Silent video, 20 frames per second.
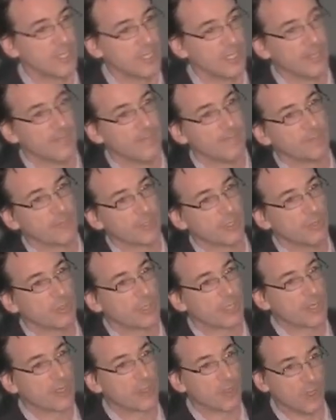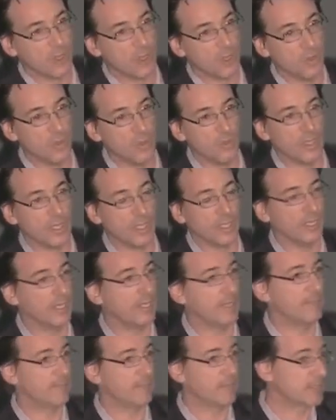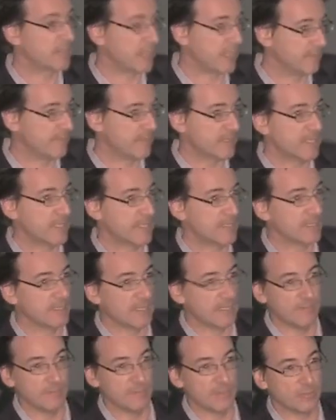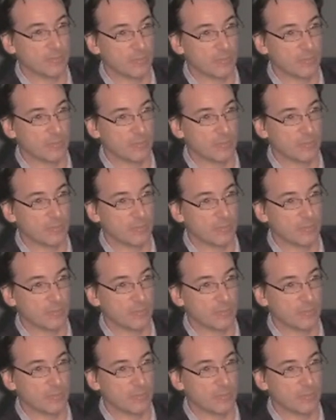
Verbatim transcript: So if you're interested in these questions, you can go